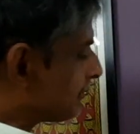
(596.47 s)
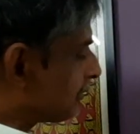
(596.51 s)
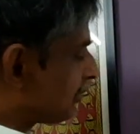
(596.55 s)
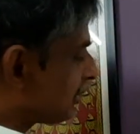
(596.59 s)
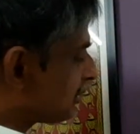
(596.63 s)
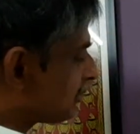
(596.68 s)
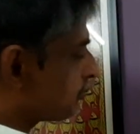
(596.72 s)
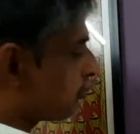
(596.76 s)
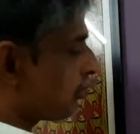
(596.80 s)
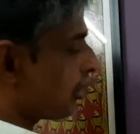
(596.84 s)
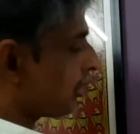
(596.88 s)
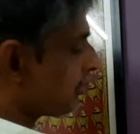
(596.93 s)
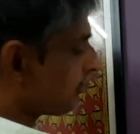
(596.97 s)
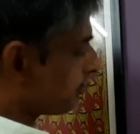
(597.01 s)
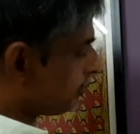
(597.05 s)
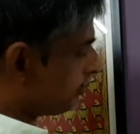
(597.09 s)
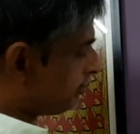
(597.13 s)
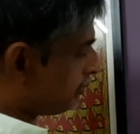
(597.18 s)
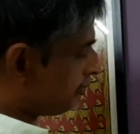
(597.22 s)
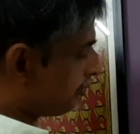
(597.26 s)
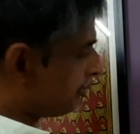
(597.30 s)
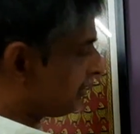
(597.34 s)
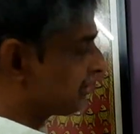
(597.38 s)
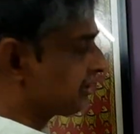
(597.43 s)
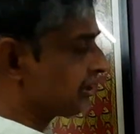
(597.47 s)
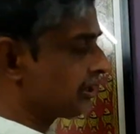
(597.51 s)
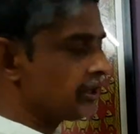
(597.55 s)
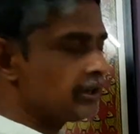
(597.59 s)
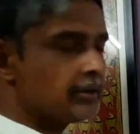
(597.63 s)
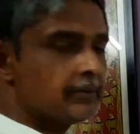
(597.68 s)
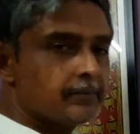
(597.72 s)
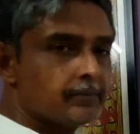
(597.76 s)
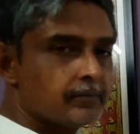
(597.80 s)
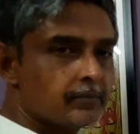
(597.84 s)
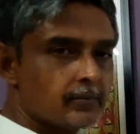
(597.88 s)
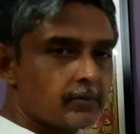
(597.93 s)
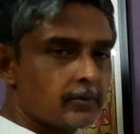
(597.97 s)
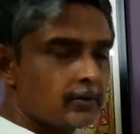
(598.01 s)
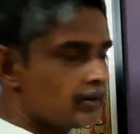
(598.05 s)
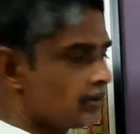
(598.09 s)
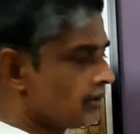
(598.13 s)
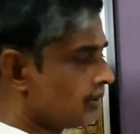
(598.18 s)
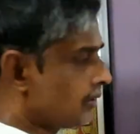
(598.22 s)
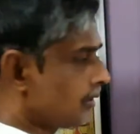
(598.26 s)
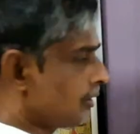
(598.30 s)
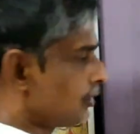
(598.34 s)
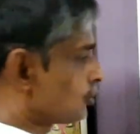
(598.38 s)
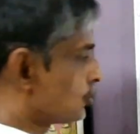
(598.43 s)
with this block B3.
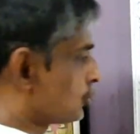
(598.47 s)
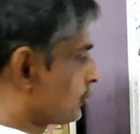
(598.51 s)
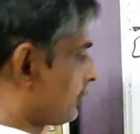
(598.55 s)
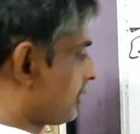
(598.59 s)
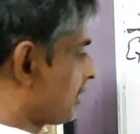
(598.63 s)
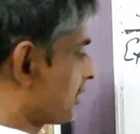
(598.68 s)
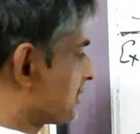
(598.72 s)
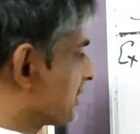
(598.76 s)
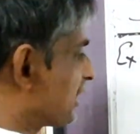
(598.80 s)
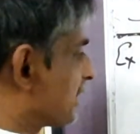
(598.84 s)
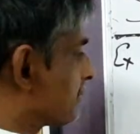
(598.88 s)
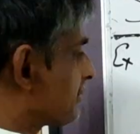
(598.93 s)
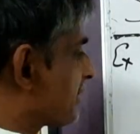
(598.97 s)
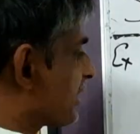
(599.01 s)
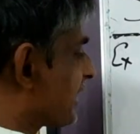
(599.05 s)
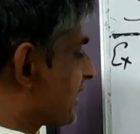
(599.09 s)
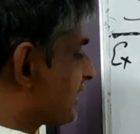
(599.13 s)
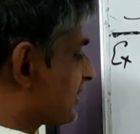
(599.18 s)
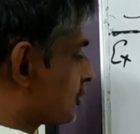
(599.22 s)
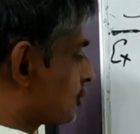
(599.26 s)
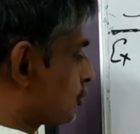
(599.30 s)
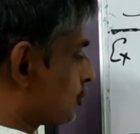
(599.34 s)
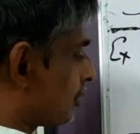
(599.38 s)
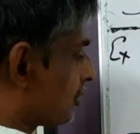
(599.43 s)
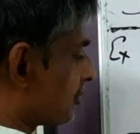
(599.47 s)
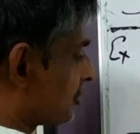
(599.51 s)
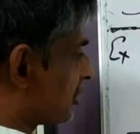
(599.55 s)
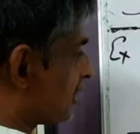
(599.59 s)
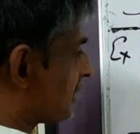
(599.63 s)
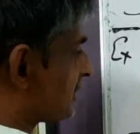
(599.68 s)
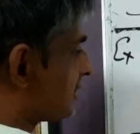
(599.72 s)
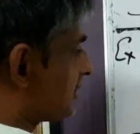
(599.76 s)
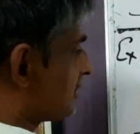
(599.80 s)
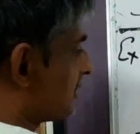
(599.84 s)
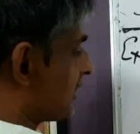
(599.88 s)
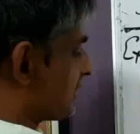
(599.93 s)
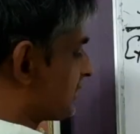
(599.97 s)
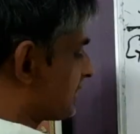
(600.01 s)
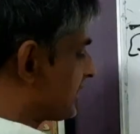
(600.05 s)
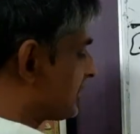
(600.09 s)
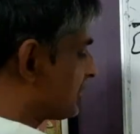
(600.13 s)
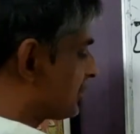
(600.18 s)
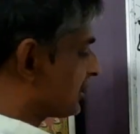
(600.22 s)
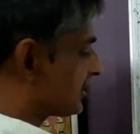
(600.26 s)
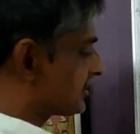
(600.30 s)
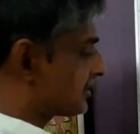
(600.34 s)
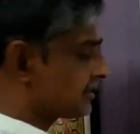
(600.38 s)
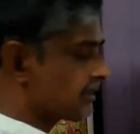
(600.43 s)
So work done by S2 on this and
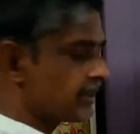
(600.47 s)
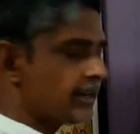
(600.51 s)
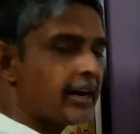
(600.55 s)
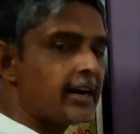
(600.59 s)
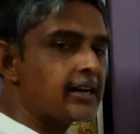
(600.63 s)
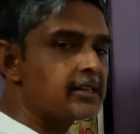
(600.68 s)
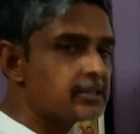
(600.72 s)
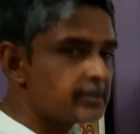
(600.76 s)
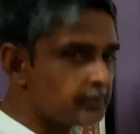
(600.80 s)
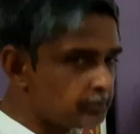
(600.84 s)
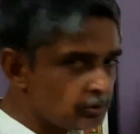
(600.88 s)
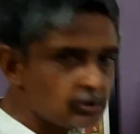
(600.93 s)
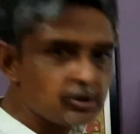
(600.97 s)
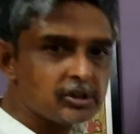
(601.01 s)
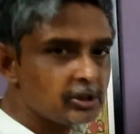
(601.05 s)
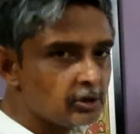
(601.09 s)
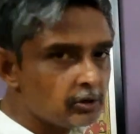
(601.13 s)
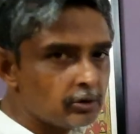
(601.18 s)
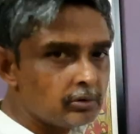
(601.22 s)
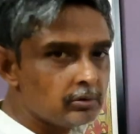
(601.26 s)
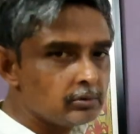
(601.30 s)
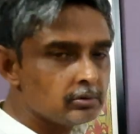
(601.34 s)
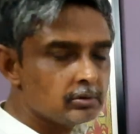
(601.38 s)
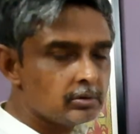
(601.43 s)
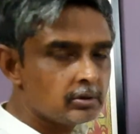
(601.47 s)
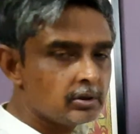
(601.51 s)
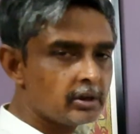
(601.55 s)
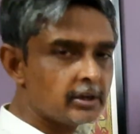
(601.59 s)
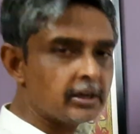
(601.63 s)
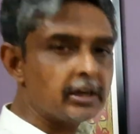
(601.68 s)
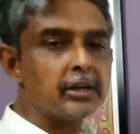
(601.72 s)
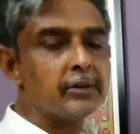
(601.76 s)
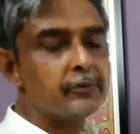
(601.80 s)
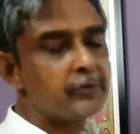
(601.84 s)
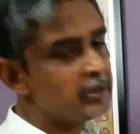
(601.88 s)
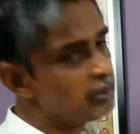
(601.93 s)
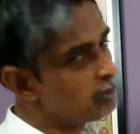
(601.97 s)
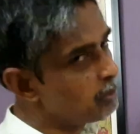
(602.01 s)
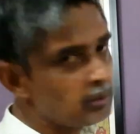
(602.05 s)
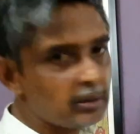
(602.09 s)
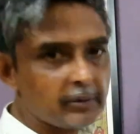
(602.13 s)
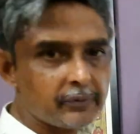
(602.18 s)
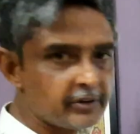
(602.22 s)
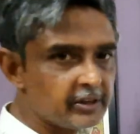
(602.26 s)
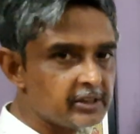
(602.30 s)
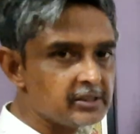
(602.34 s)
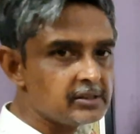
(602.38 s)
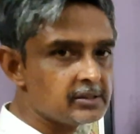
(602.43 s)
this adds up to 0 in any frame or
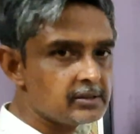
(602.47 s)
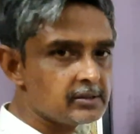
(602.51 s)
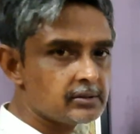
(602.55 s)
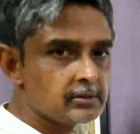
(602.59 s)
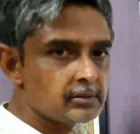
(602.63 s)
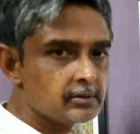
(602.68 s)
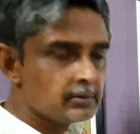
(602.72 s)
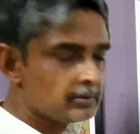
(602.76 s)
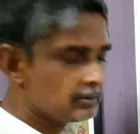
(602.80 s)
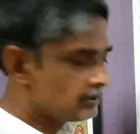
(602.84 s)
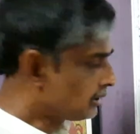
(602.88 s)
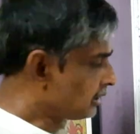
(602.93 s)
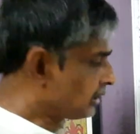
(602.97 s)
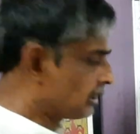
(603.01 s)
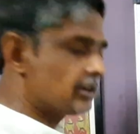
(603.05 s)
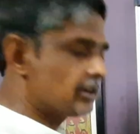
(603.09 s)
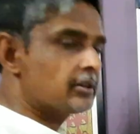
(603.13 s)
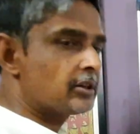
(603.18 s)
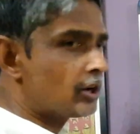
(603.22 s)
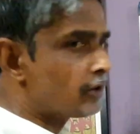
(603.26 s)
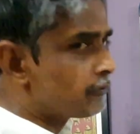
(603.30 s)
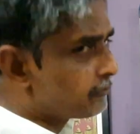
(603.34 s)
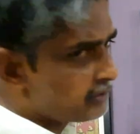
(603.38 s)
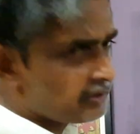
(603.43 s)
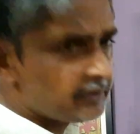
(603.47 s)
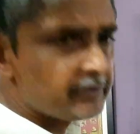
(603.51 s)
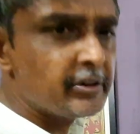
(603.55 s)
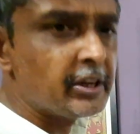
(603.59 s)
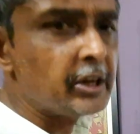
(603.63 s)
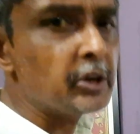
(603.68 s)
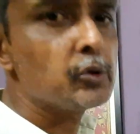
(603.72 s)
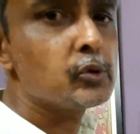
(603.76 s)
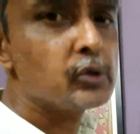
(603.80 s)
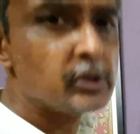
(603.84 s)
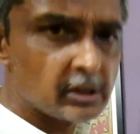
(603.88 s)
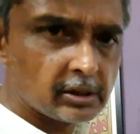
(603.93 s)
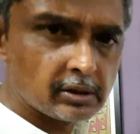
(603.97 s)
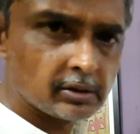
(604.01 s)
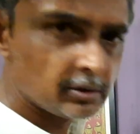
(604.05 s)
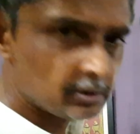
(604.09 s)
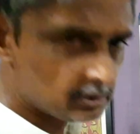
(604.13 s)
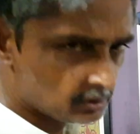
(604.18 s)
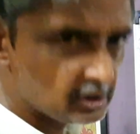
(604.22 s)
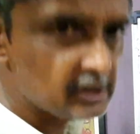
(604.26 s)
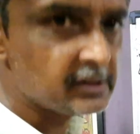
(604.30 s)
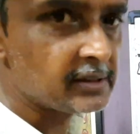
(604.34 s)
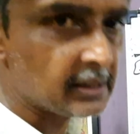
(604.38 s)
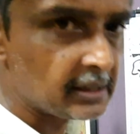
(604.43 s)
reference. In ground frame we are using
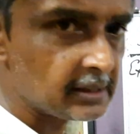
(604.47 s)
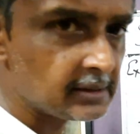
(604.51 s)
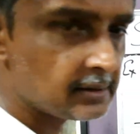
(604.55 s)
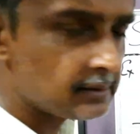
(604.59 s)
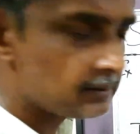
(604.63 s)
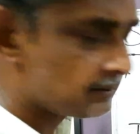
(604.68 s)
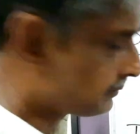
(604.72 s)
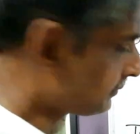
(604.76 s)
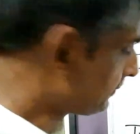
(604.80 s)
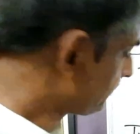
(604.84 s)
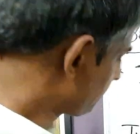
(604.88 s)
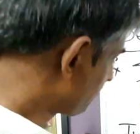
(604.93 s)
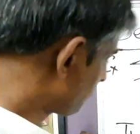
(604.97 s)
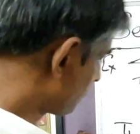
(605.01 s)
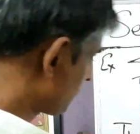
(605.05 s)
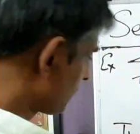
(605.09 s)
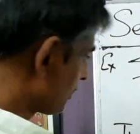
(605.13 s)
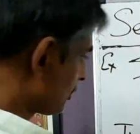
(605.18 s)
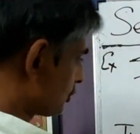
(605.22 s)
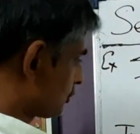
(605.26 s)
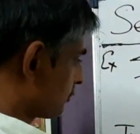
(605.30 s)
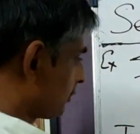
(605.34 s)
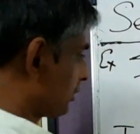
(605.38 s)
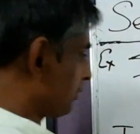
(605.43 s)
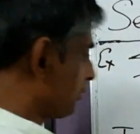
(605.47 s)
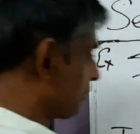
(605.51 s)
in this case. So what